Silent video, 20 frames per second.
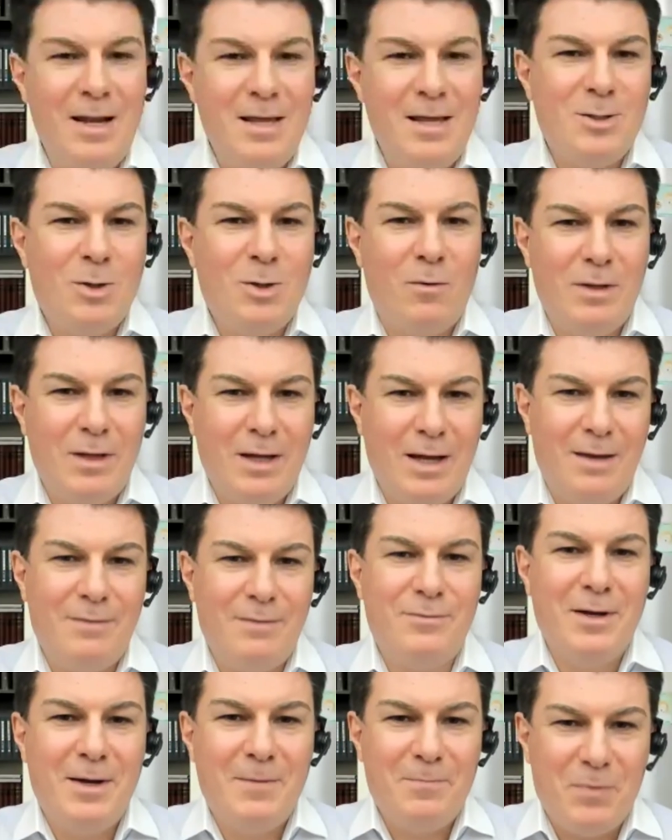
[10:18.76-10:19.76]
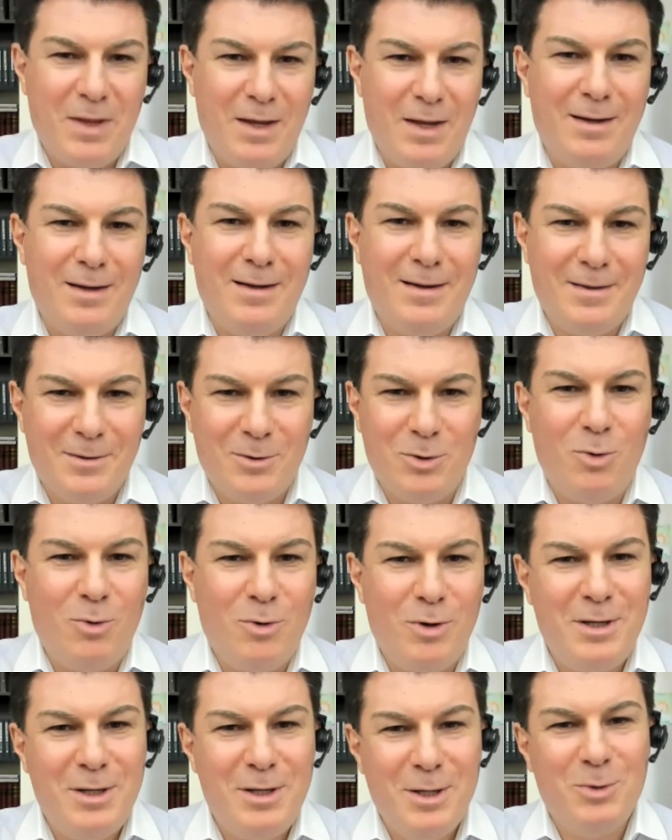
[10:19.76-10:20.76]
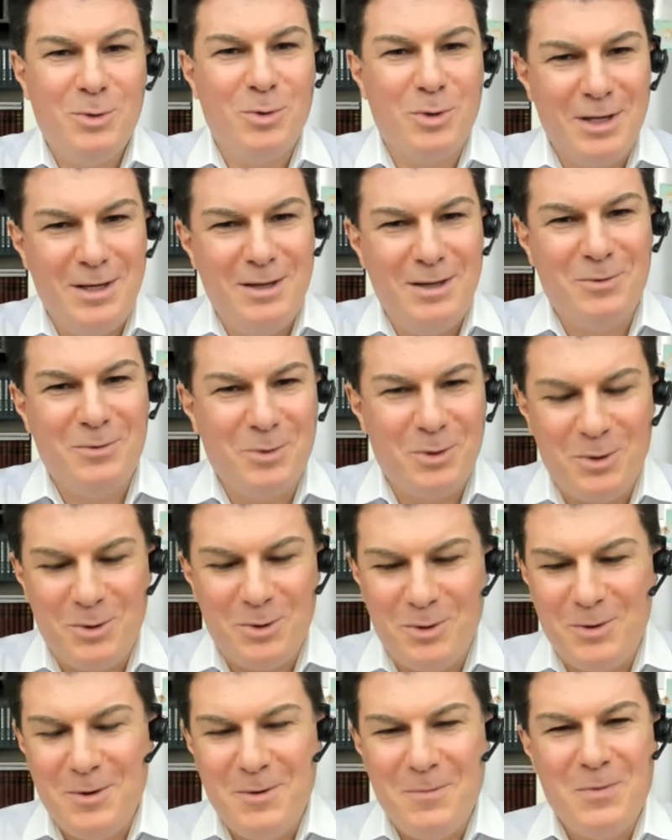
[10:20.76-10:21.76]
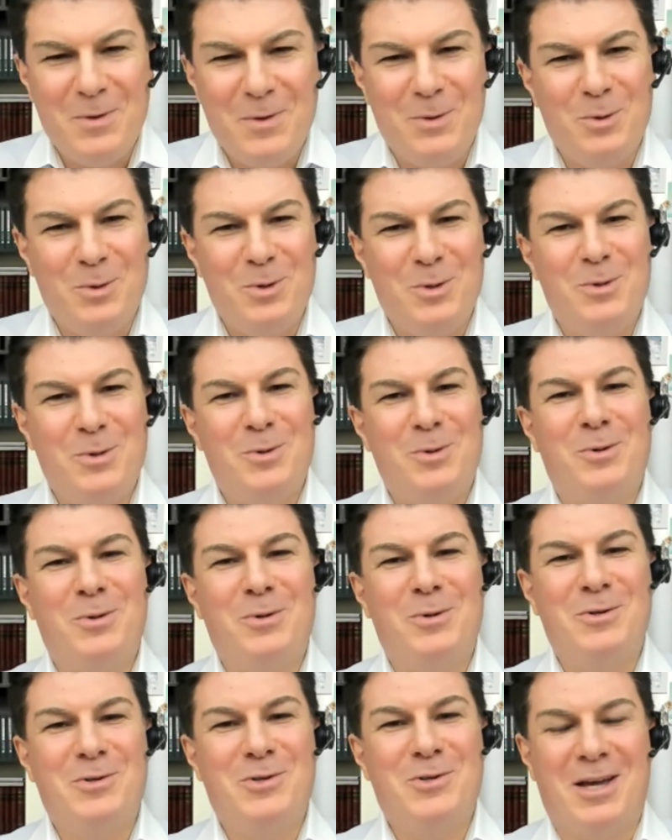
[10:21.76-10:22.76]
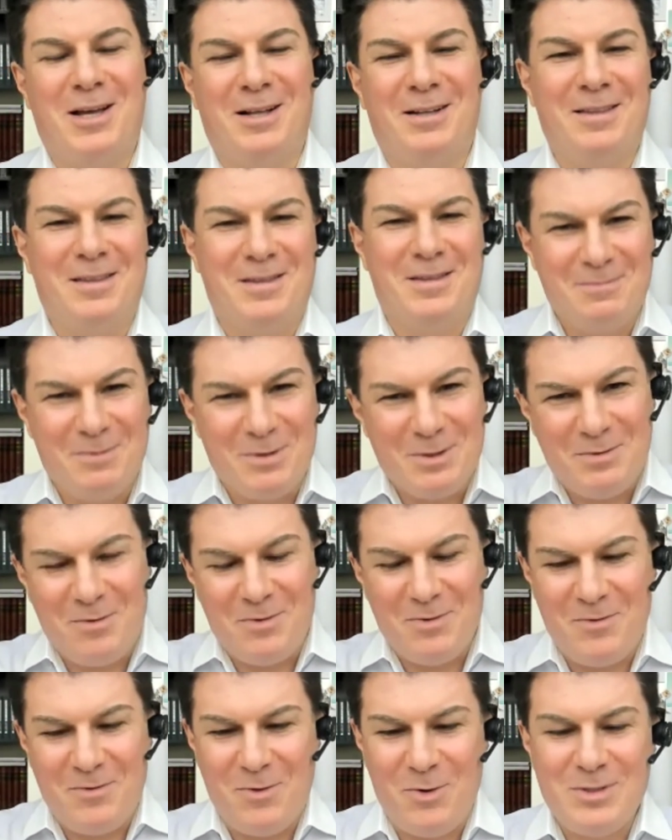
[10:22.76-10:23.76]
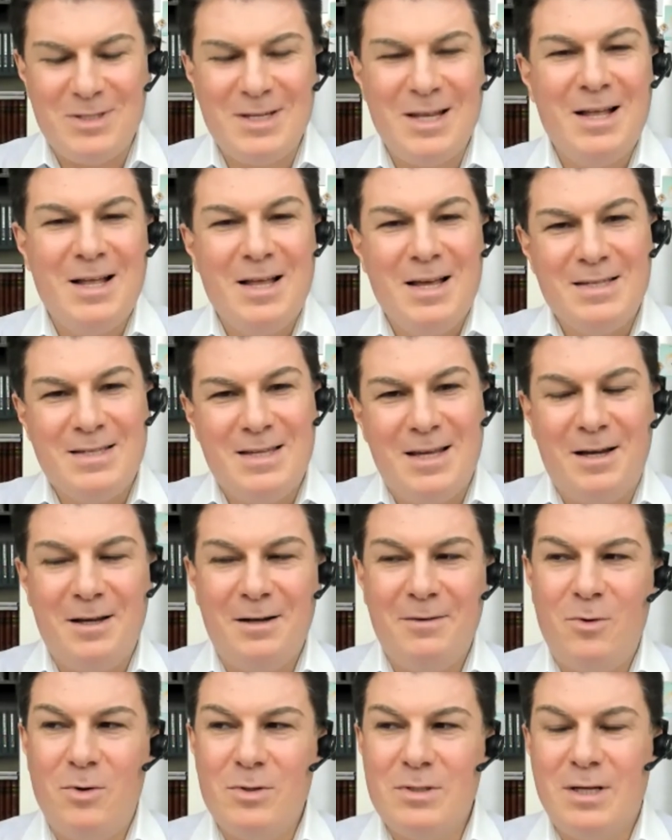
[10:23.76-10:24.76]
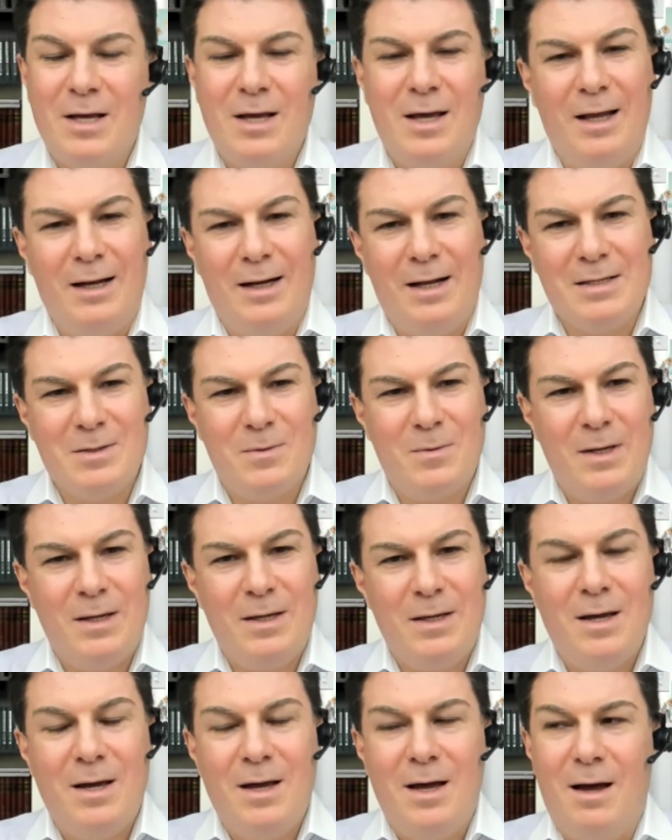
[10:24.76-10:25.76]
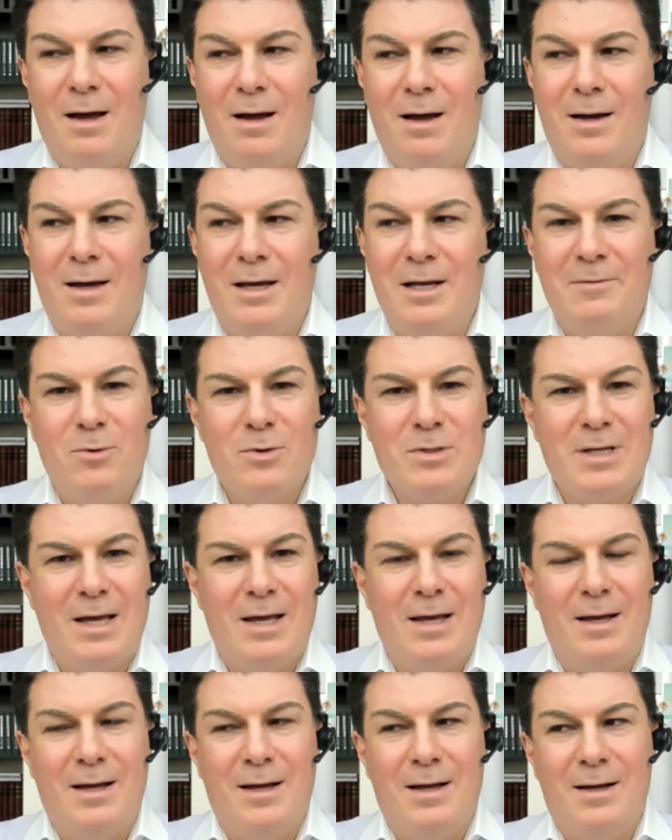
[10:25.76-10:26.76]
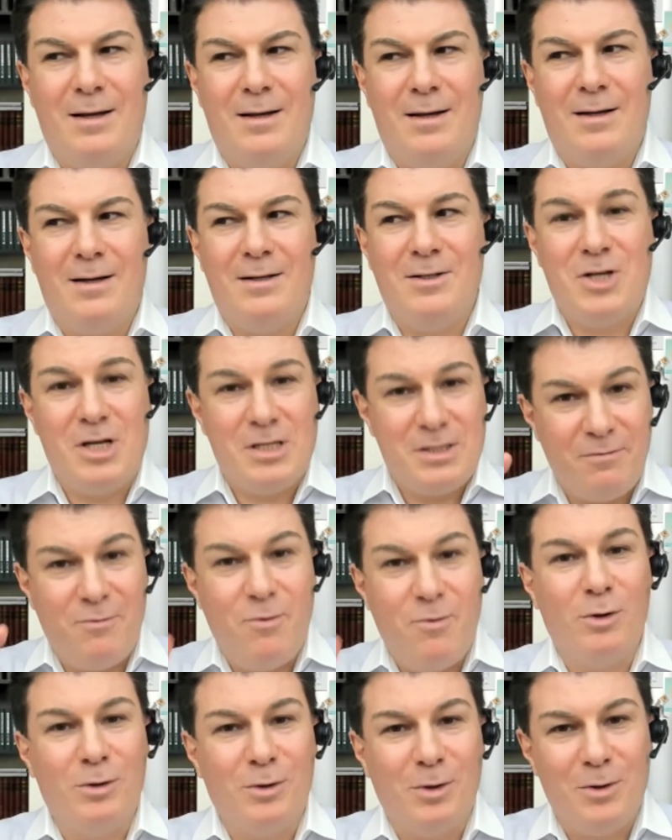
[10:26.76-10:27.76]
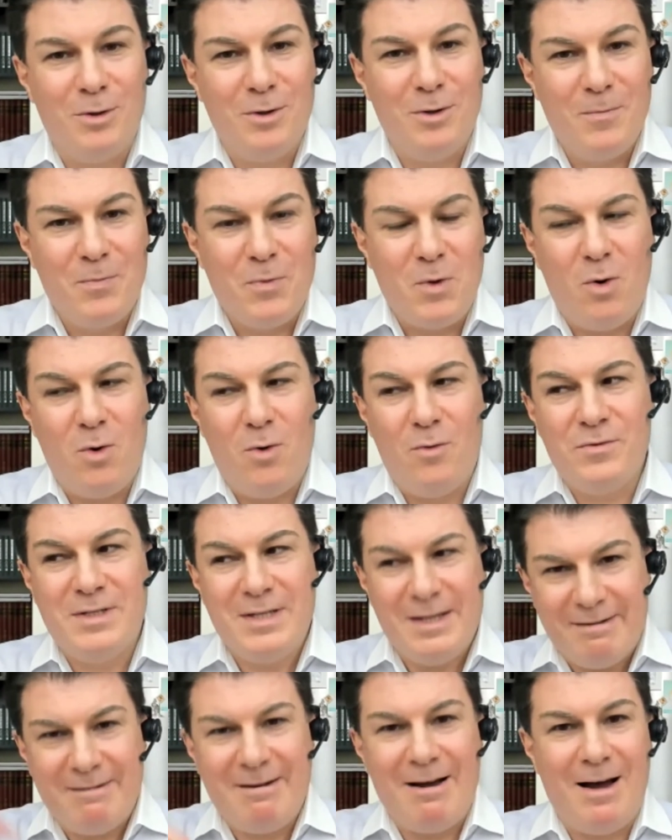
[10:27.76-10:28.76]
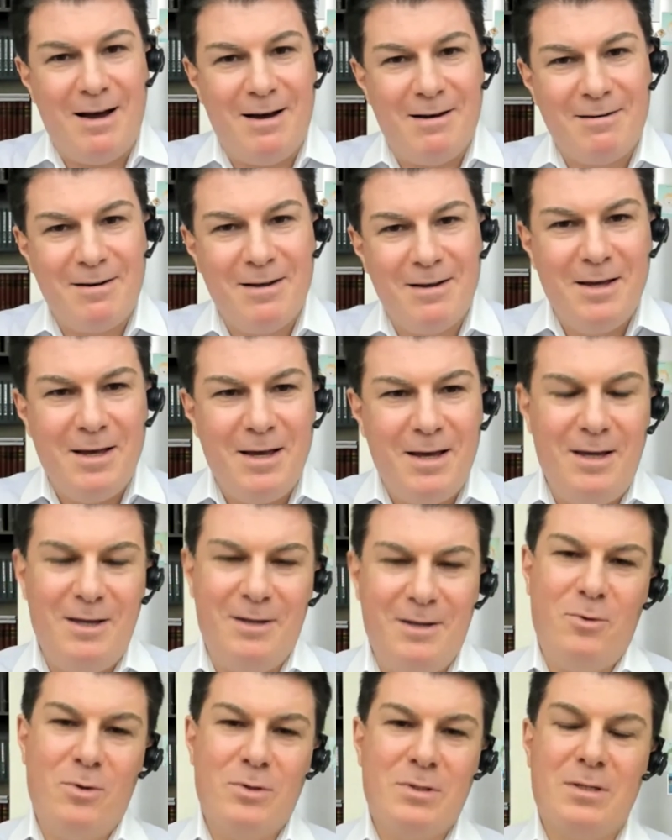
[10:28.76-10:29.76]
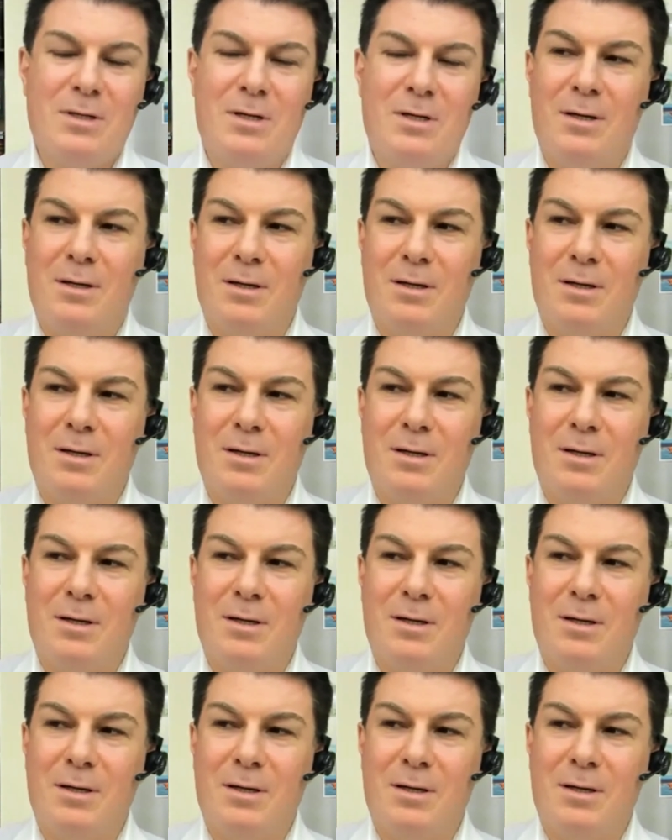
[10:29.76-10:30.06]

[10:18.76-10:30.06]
least you will have a toy to give to your child. This was first. Second was another way. It was just photo of the car. It was